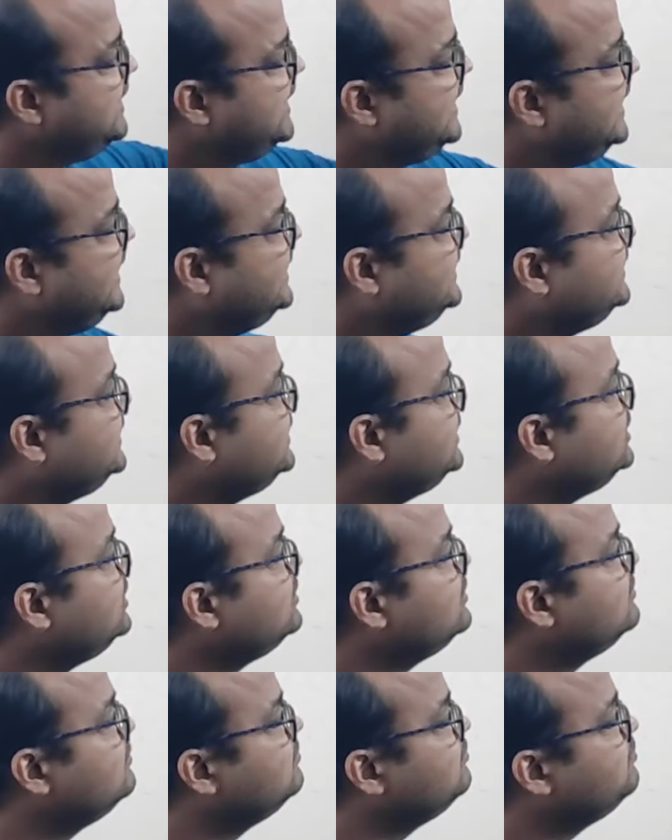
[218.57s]

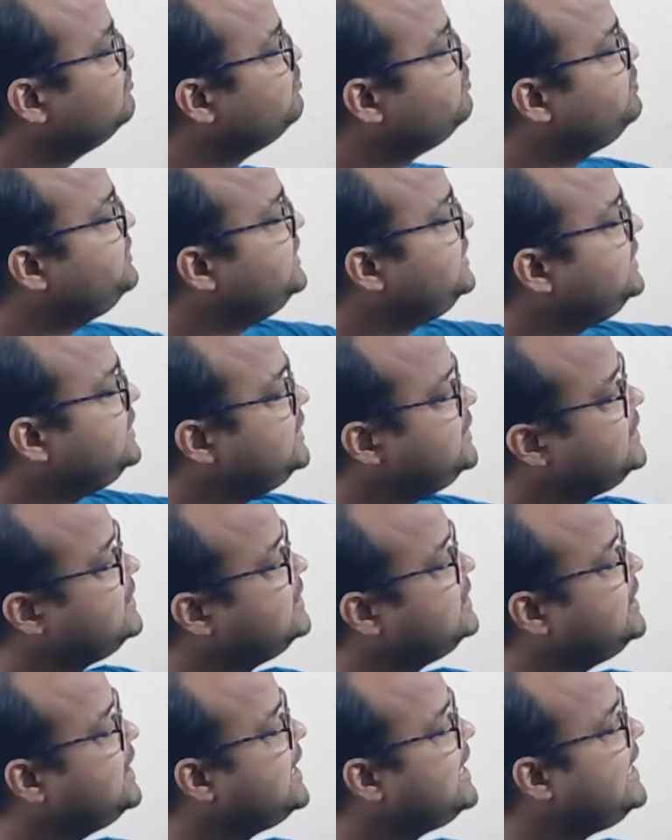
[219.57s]
AD,
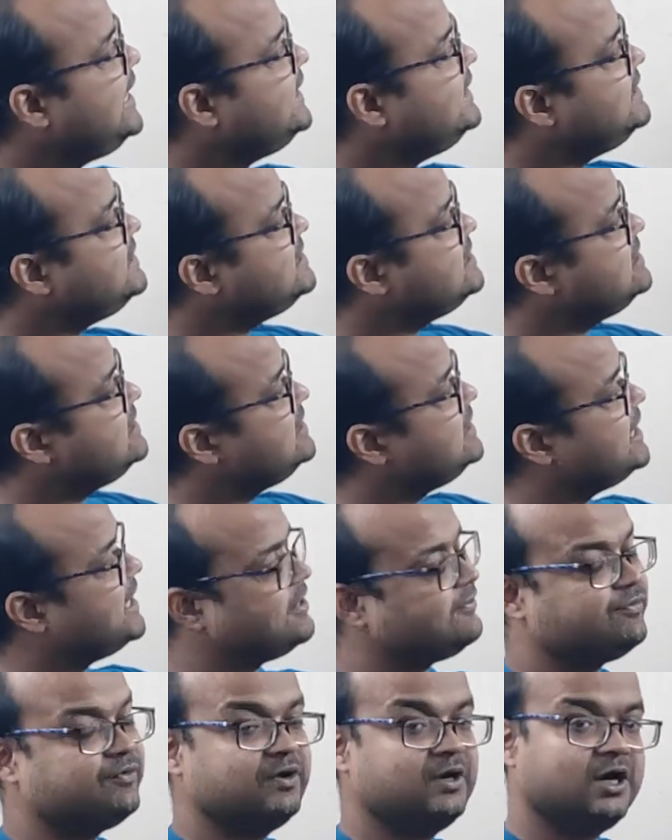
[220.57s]
BE and
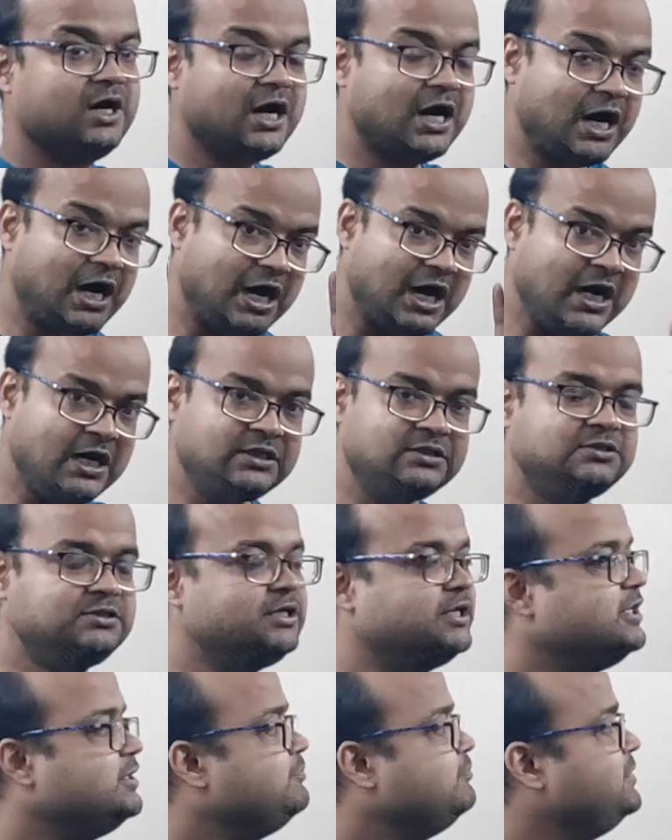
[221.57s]
CF are
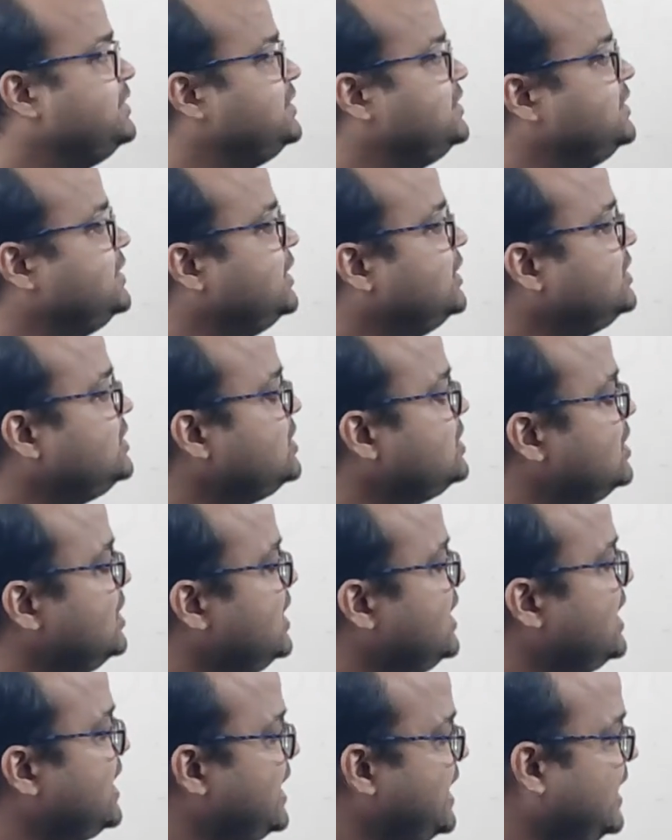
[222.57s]
three median,
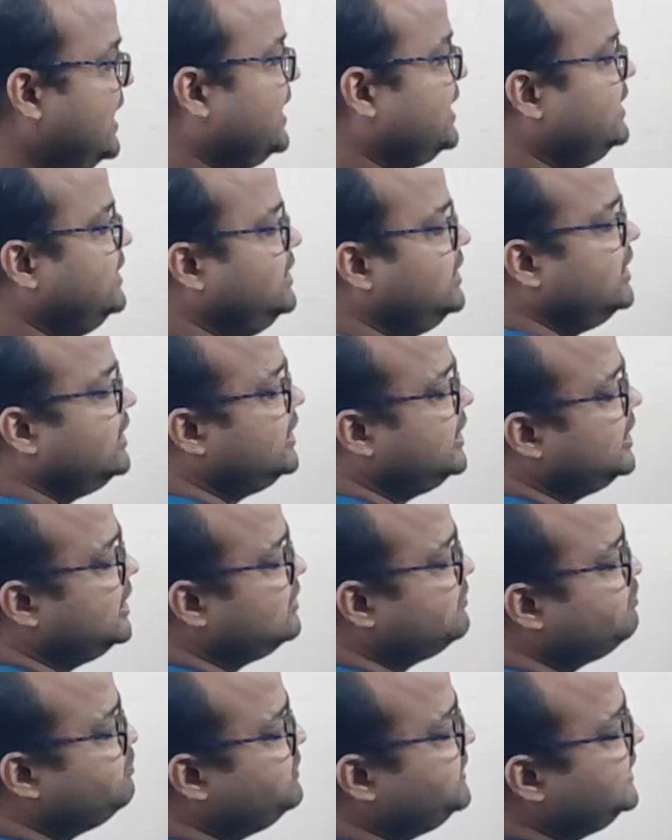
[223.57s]
and
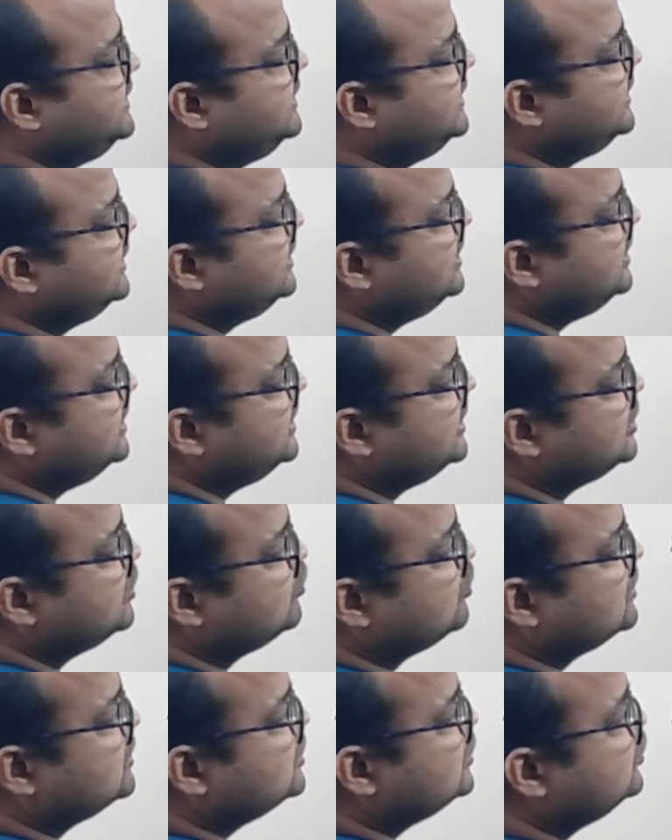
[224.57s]
here BD
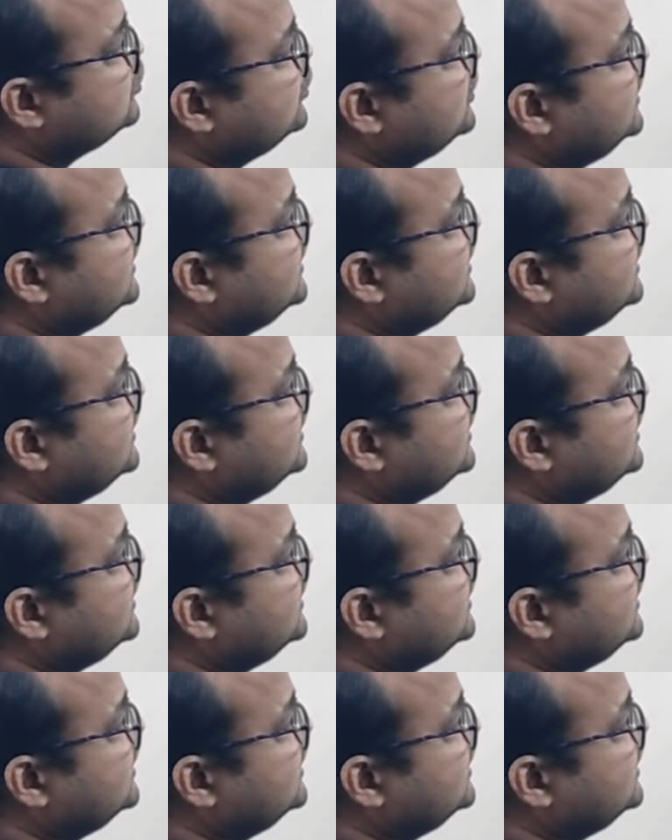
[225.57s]
equals to